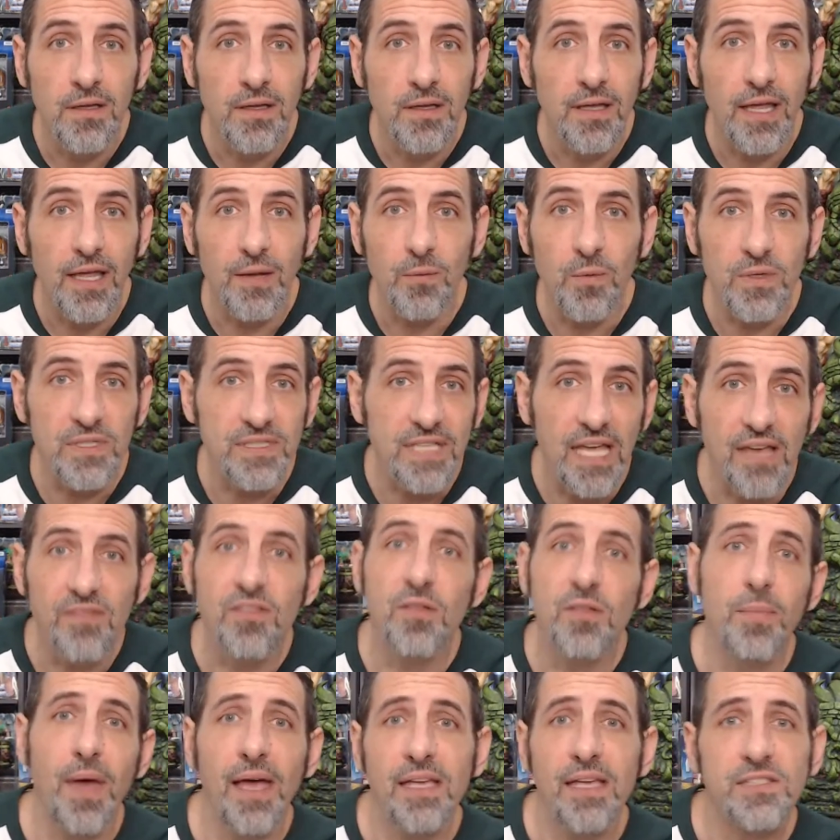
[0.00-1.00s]
and we saved
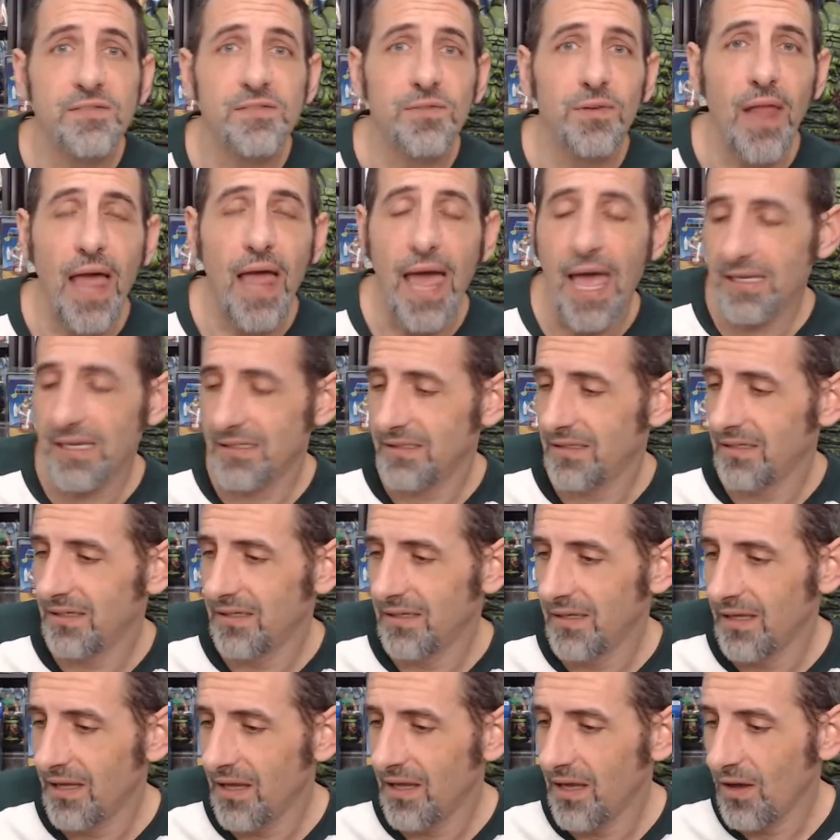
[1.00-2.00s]
the best for last.
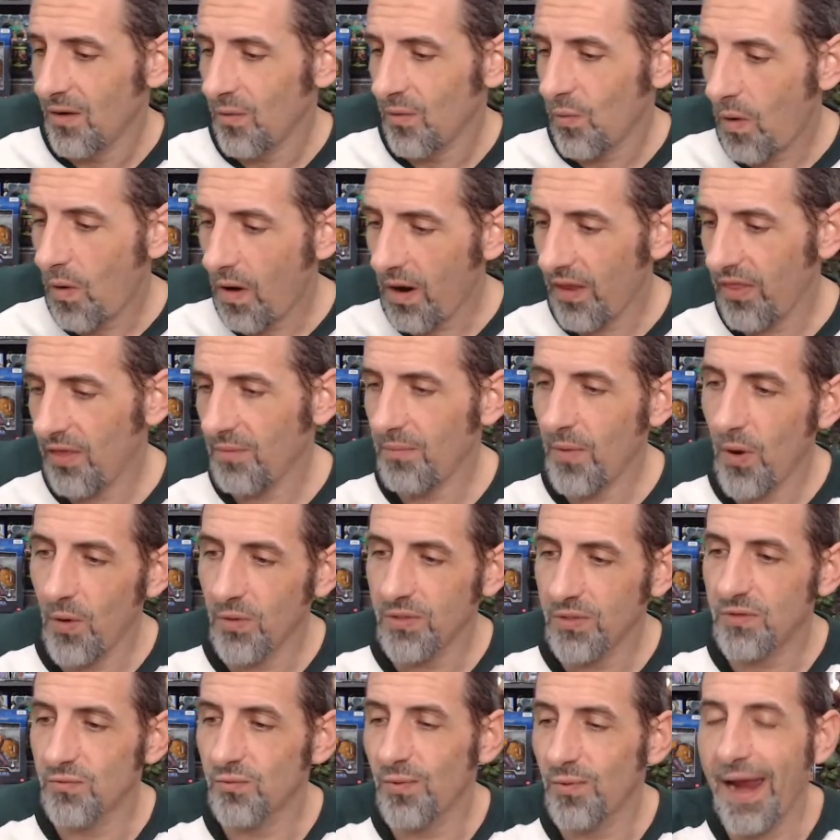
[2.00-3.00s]
One of the
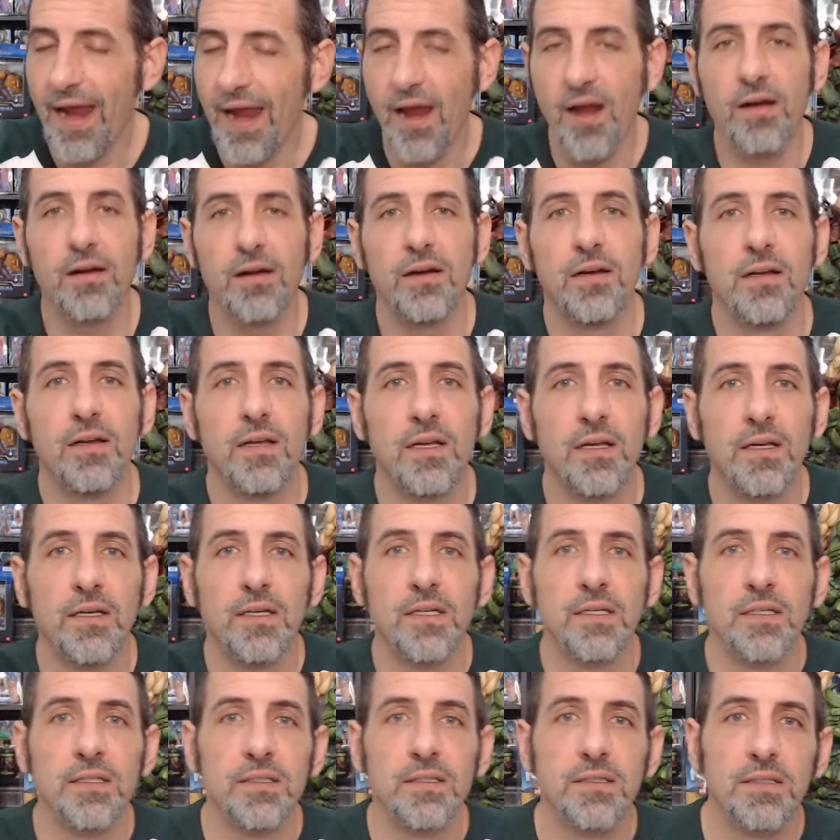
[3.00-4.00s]
most rare
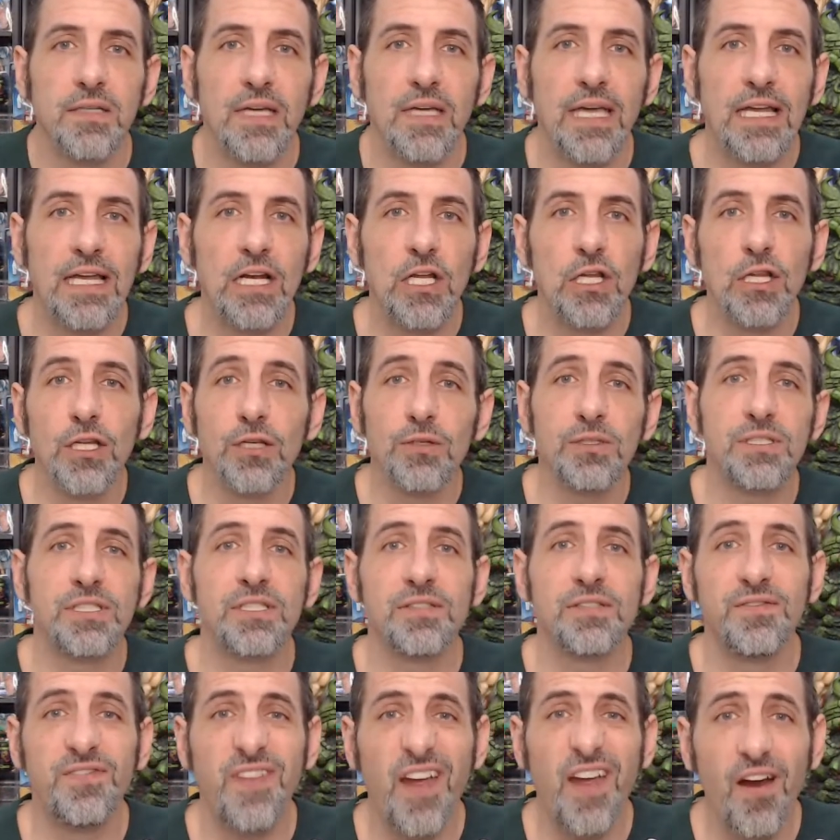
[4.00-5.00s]
and
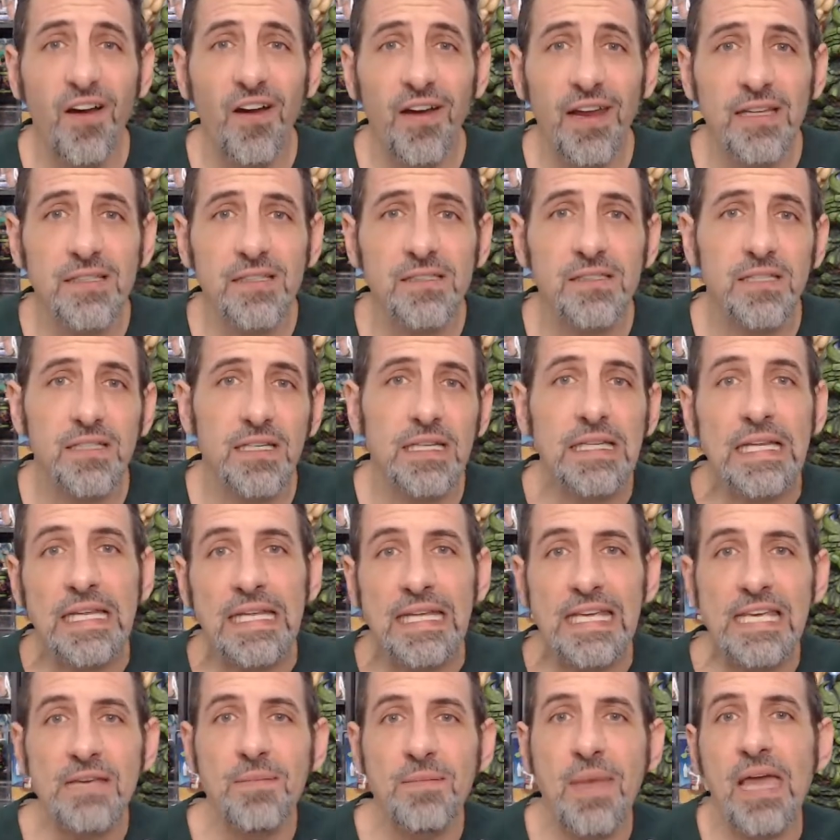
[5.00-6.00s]
elusive variants in the
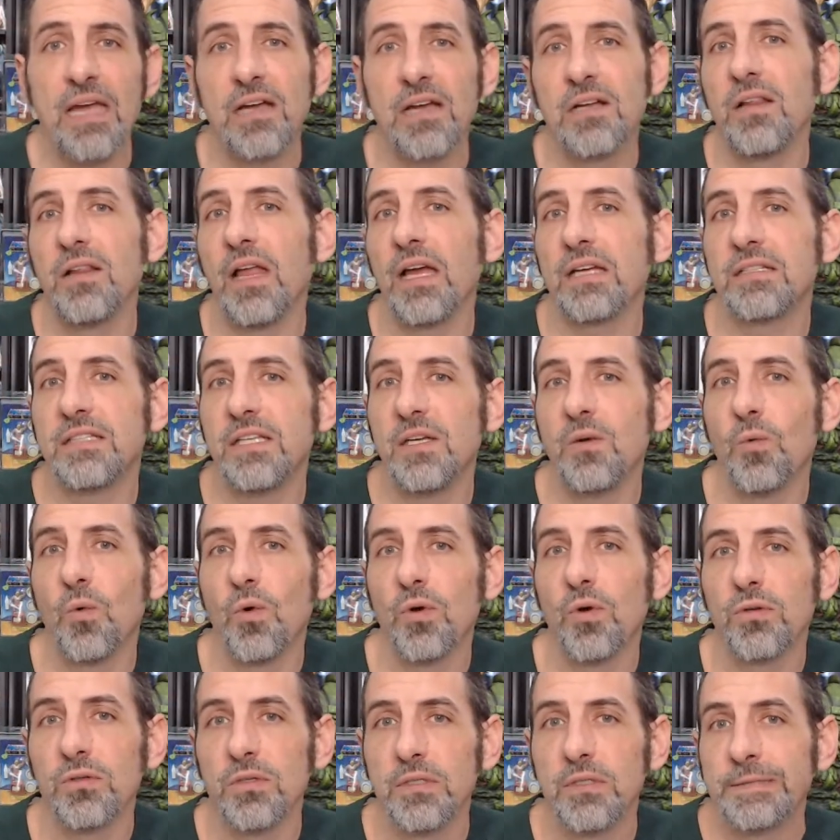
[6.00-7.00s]
He-Man collecting
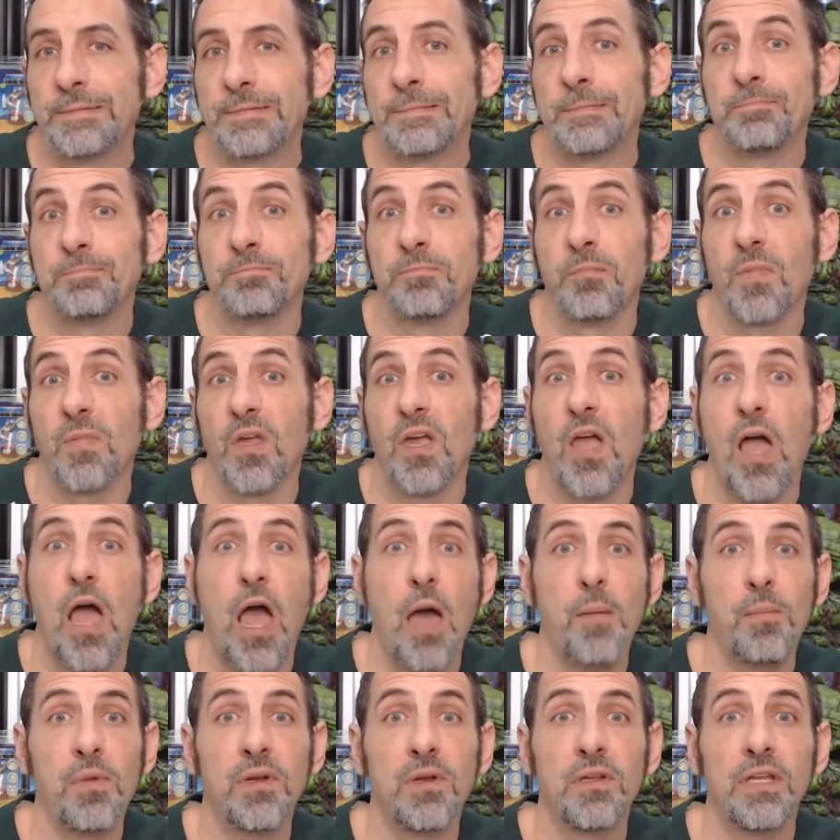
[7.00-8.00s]
world,
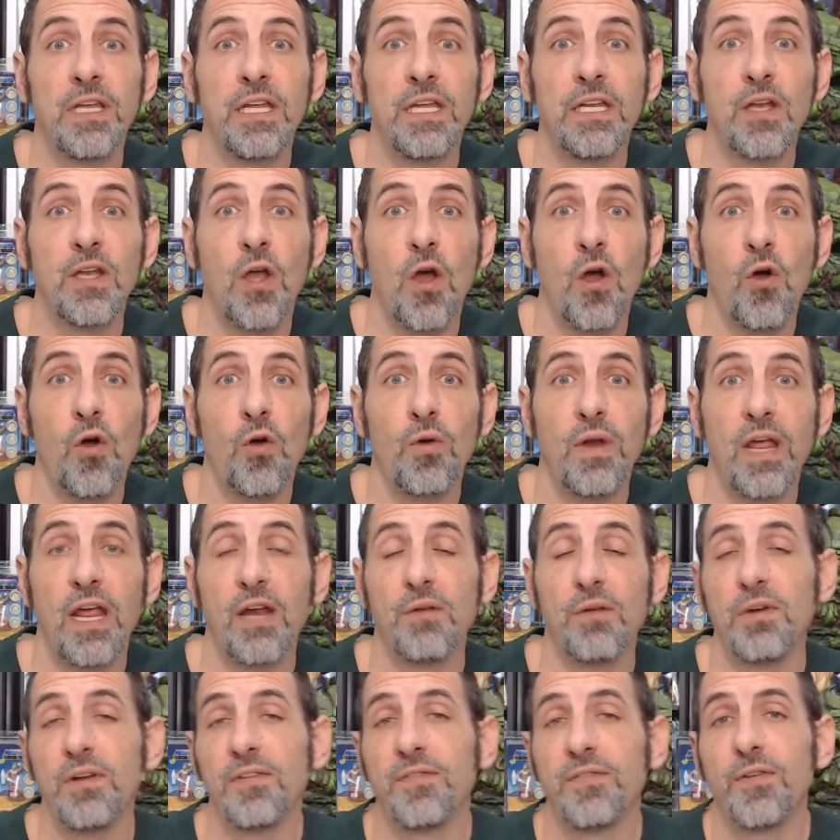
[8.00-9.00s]
commonly known
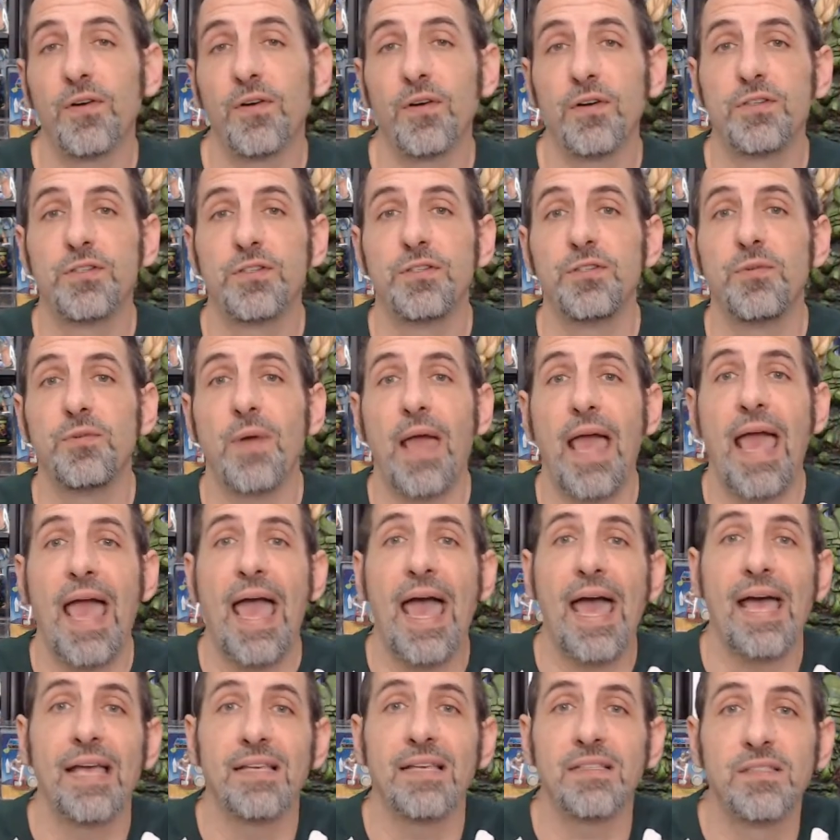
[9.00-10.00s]
and referred to
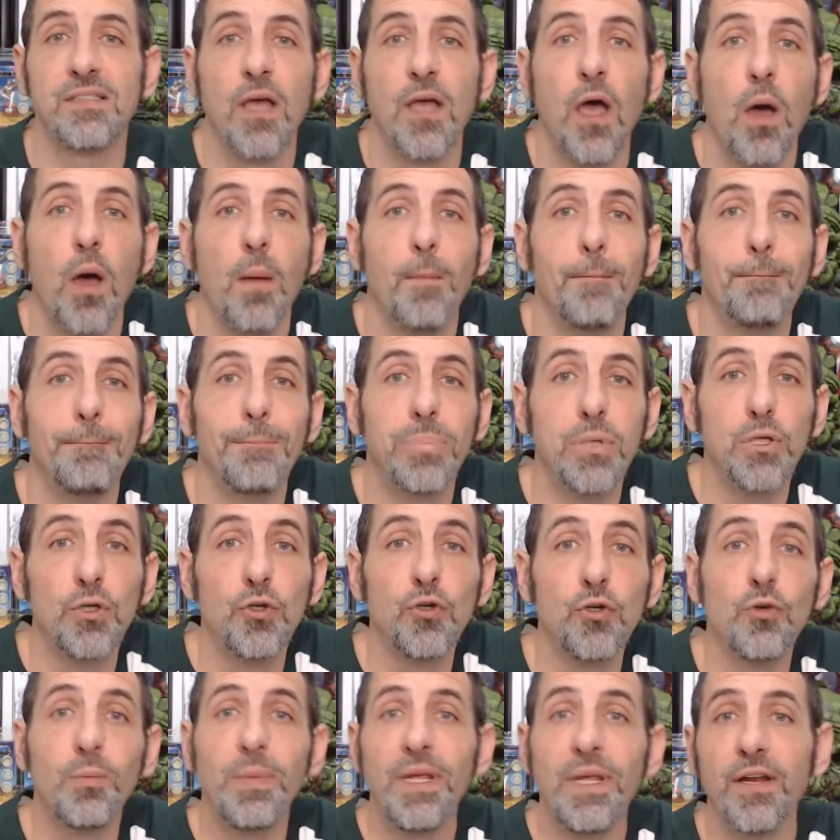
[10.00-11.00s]
as
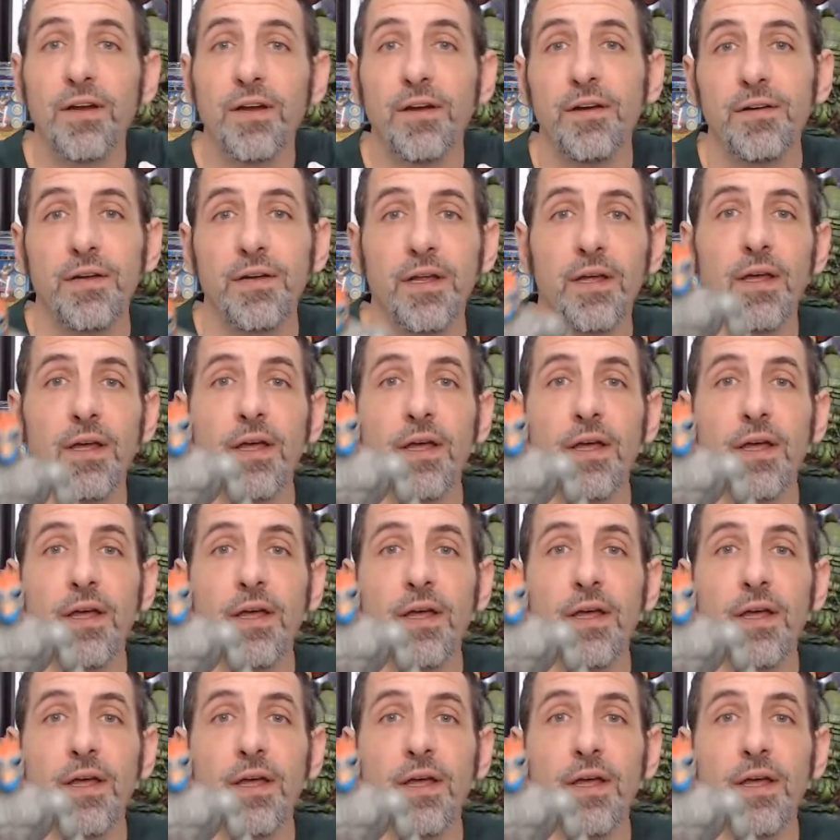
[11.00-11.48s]
Beard